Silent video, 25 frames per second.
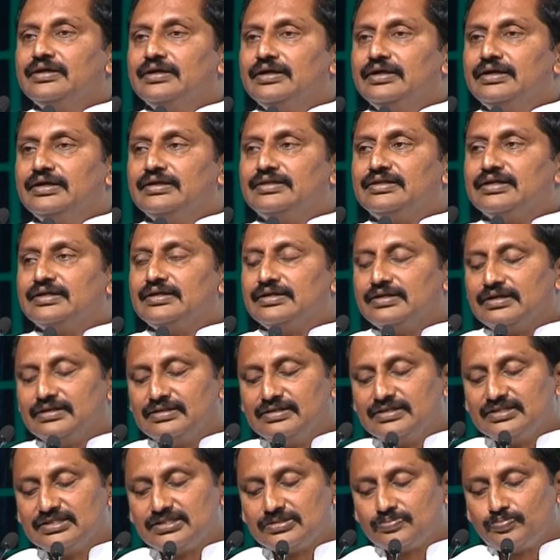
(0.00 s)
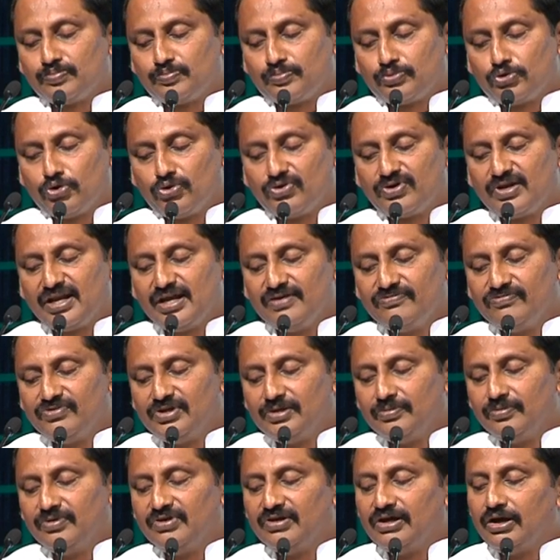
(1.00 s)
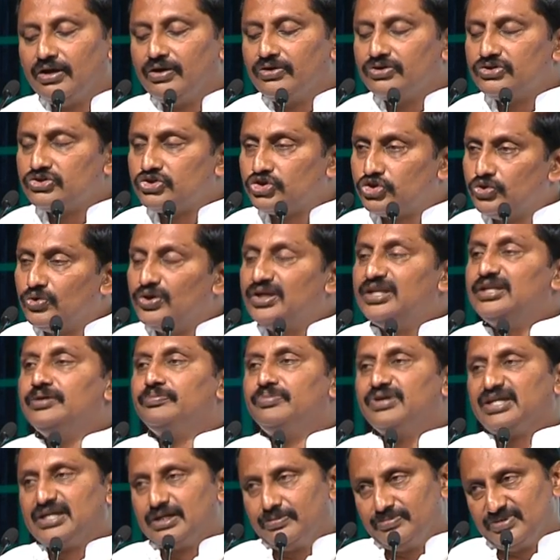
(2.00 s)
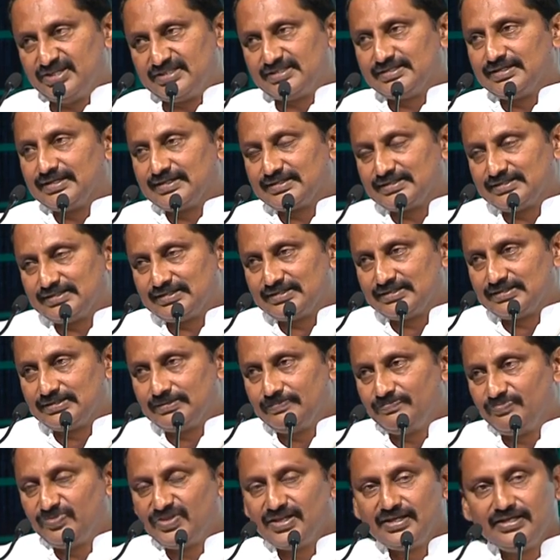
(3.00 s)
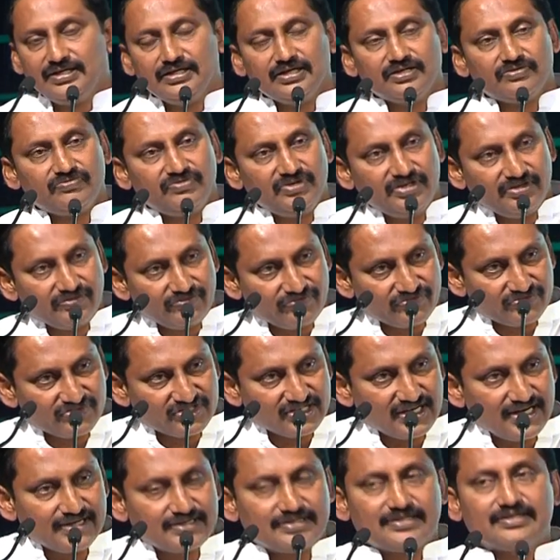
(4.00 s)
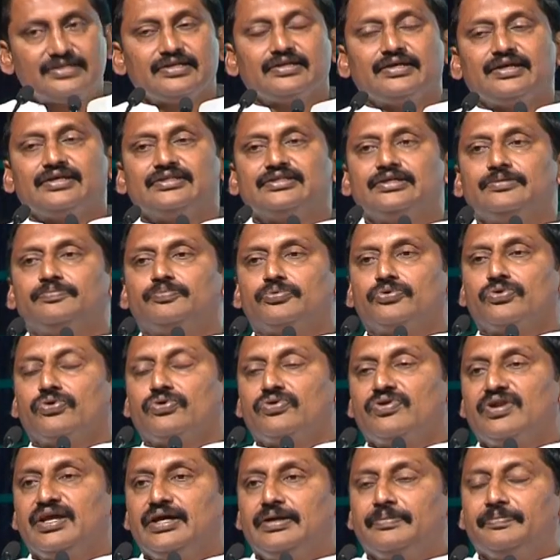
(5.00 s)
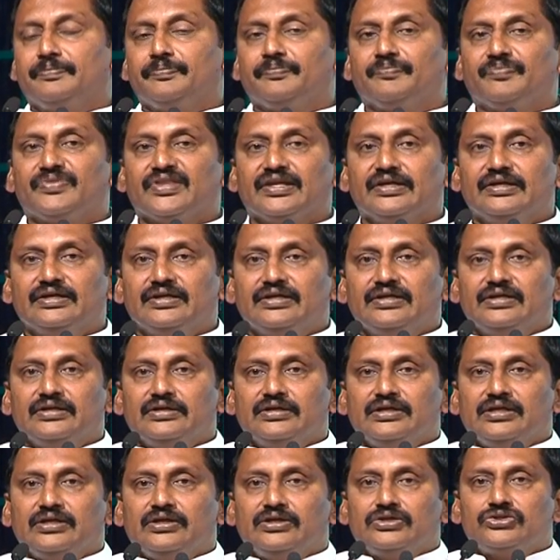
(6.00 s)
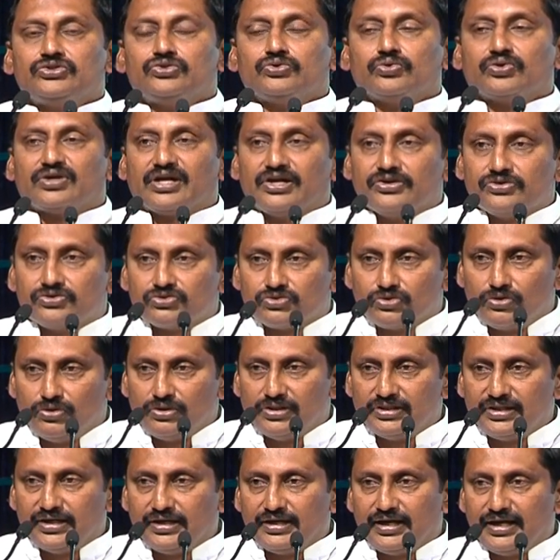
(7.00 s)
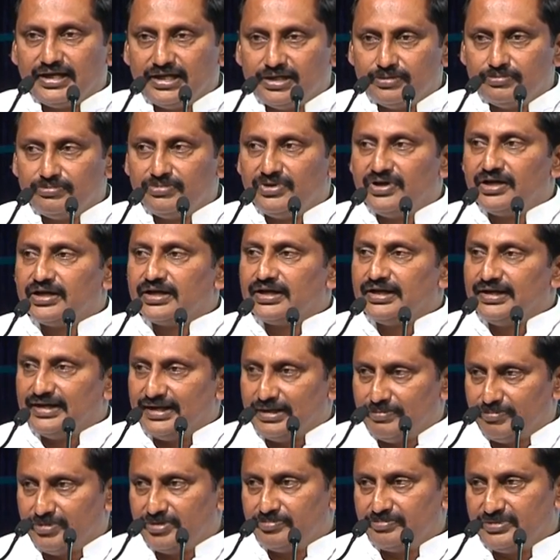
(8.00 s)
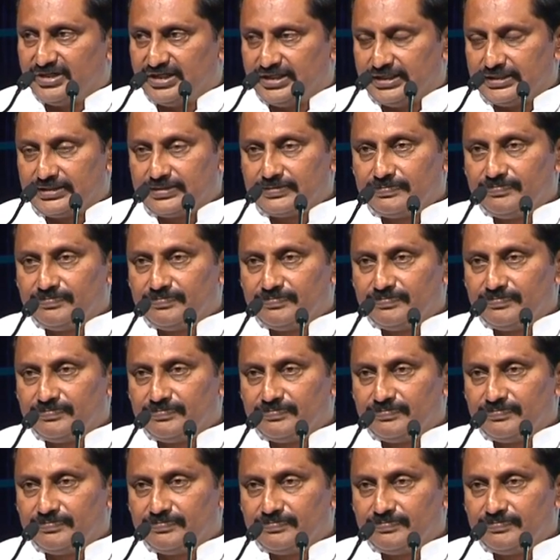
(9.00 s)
This program will surely become a success. Here we have started another program to control the IMR and MMR,